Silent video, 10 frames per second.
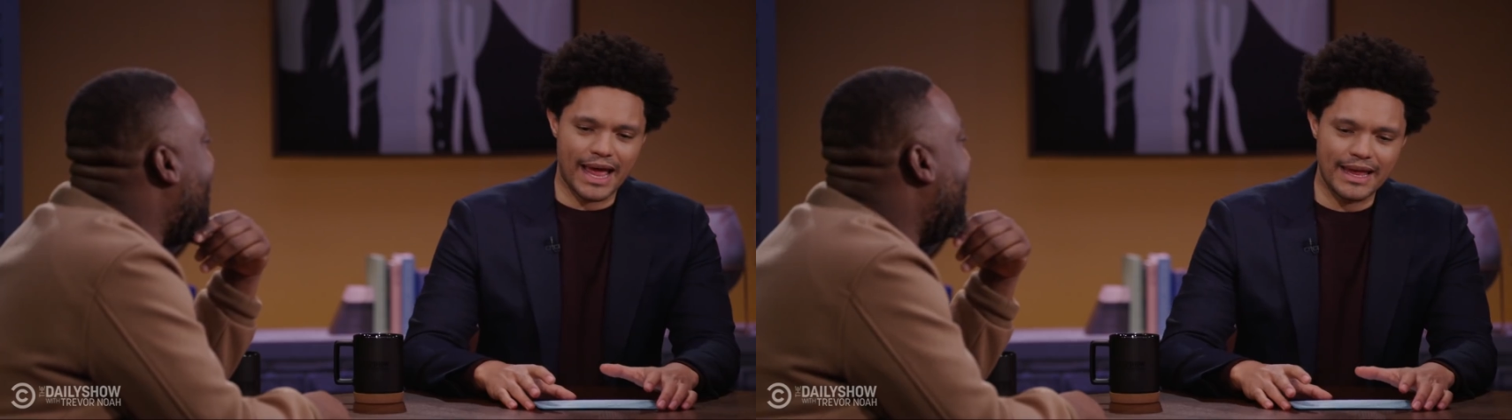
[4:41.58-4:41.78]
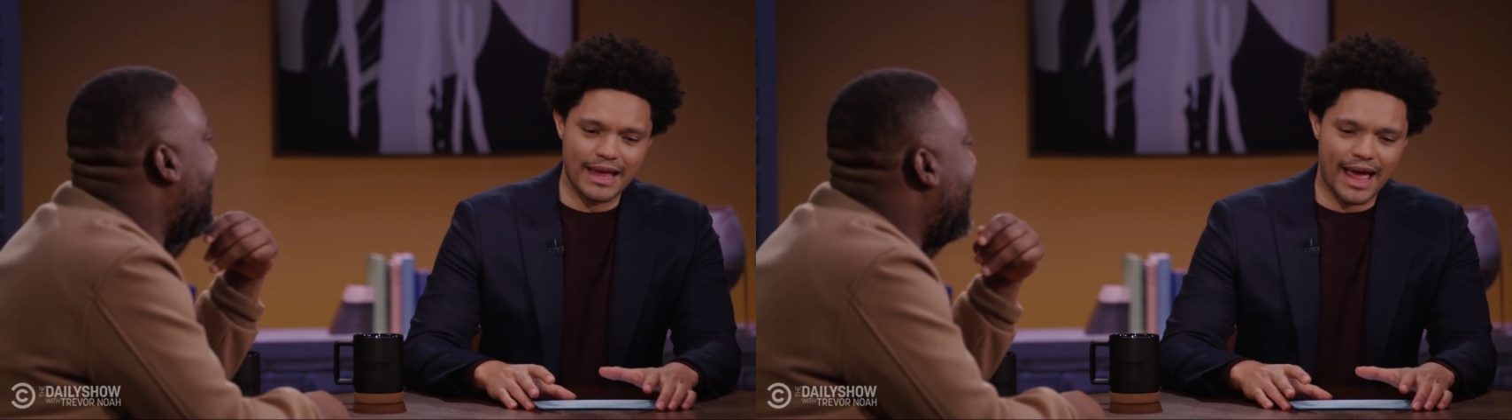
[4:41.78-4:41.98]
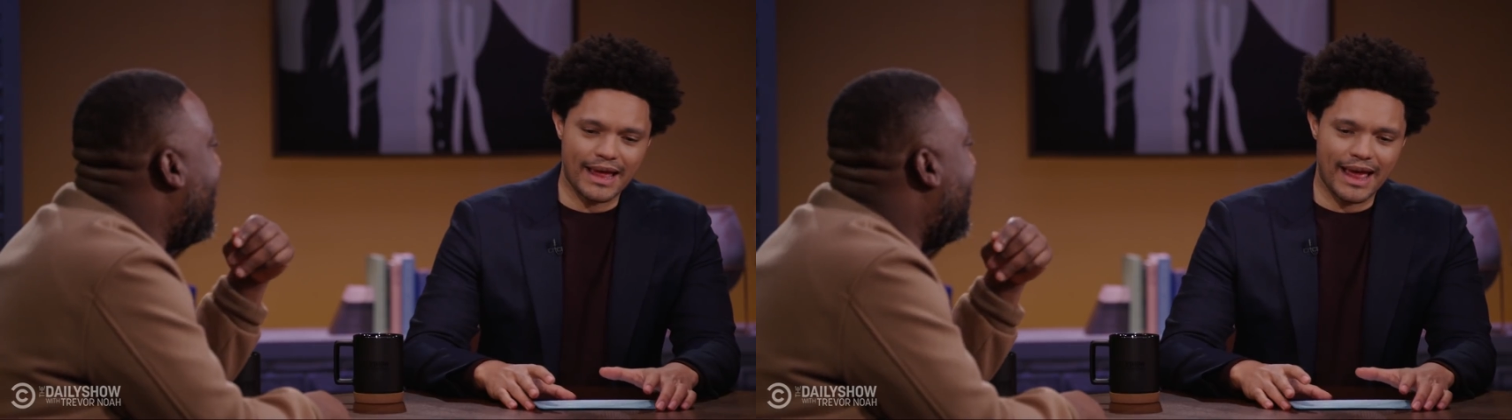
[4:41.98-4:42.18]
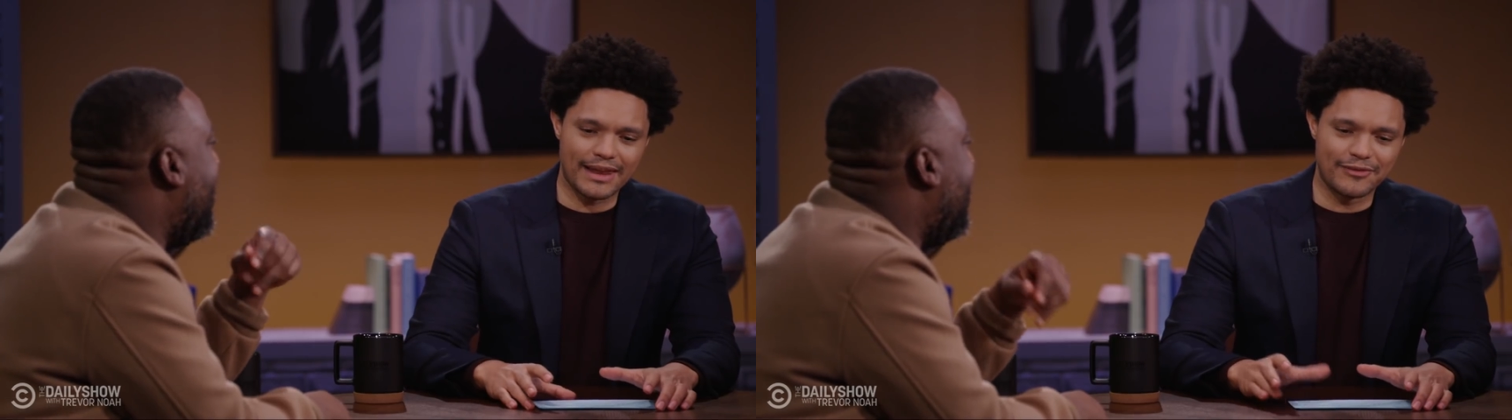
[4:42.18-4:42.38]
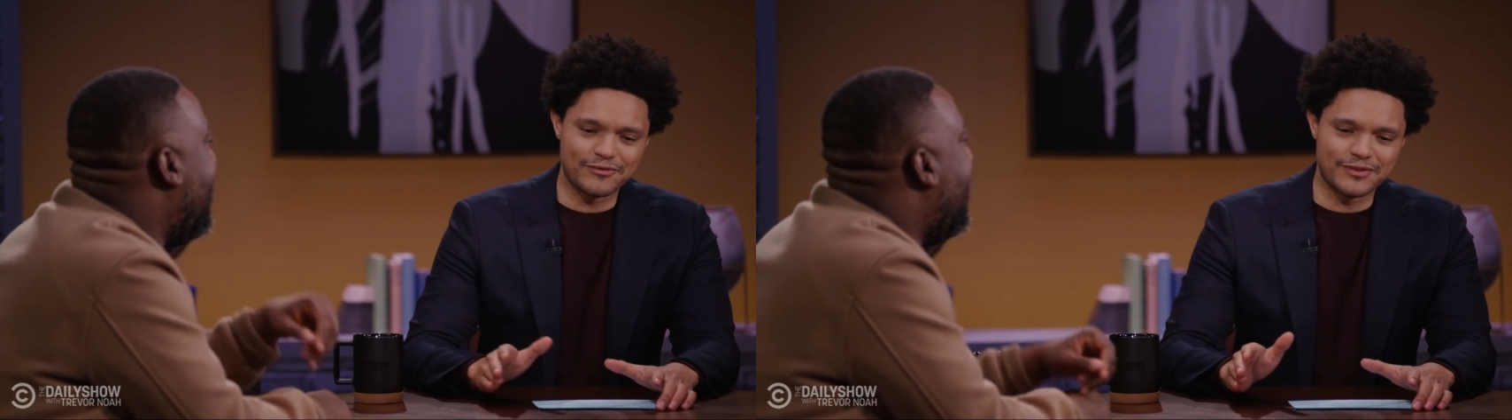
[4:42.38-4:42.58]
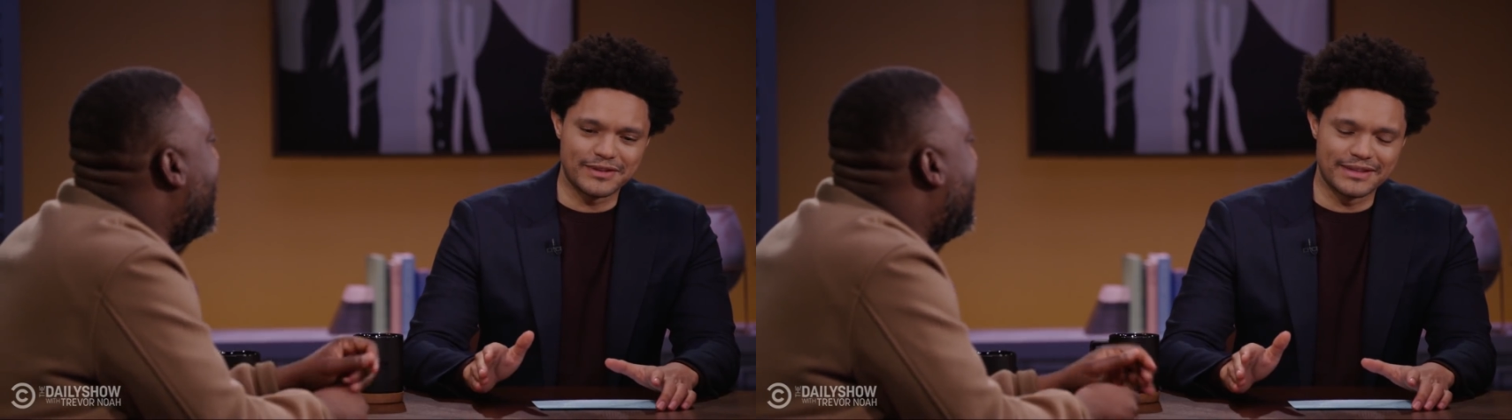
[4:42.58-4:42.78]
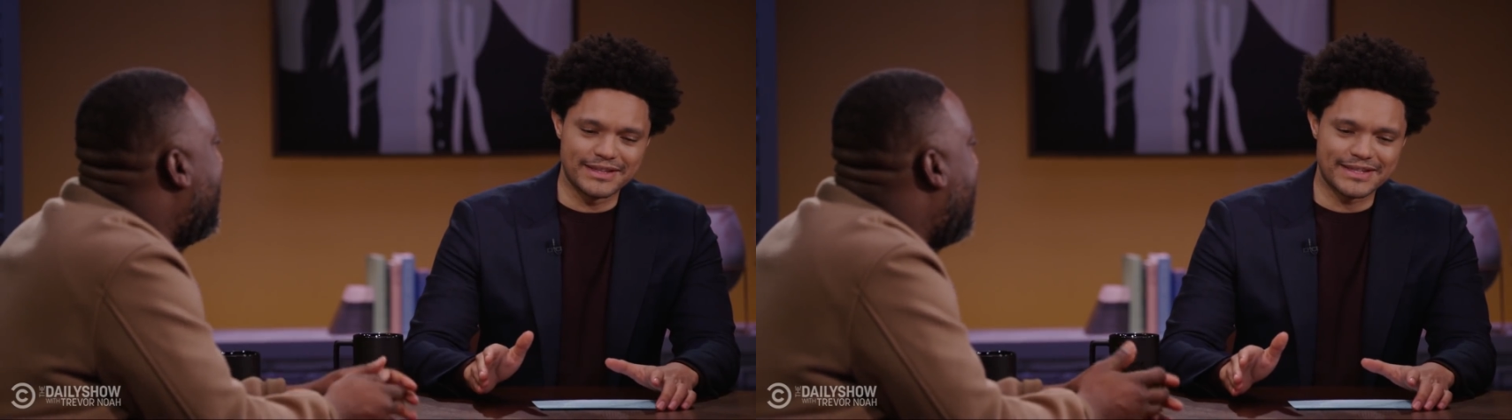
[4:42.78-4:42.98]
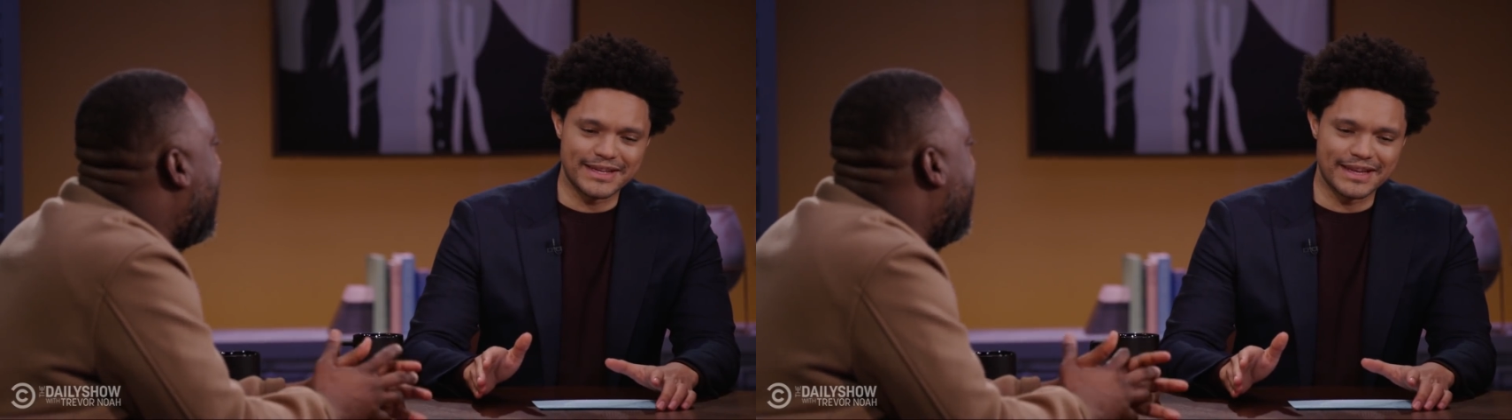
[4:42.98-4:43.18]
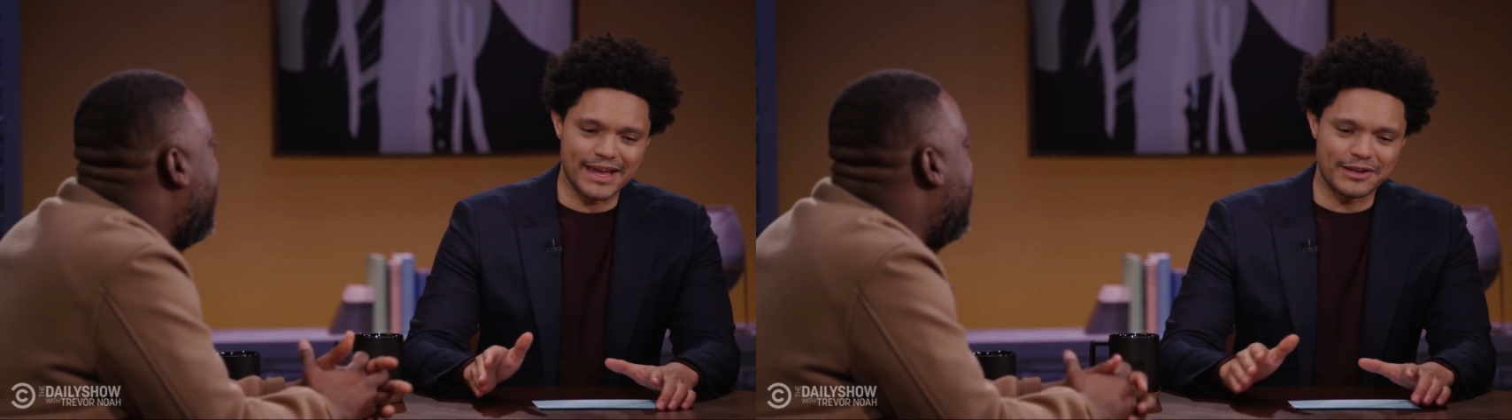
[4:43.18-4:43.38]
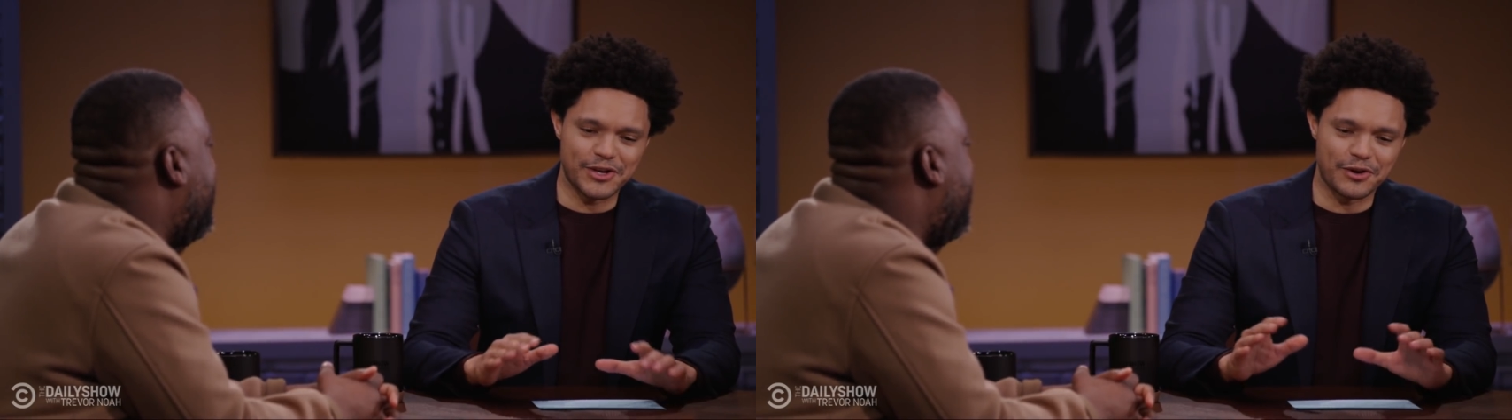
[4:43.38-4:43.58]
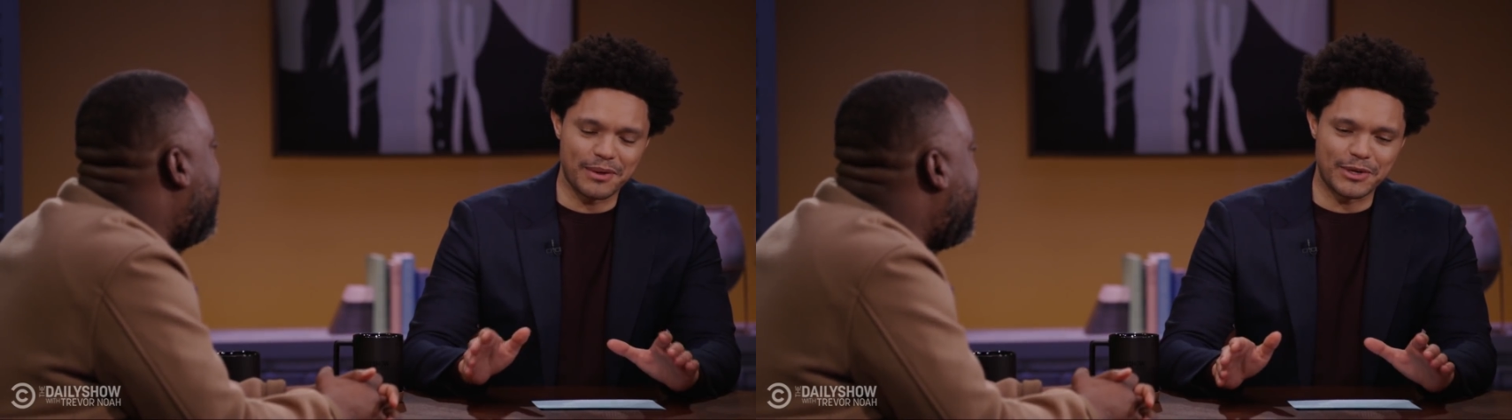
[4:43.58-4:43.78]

I love listening and hearing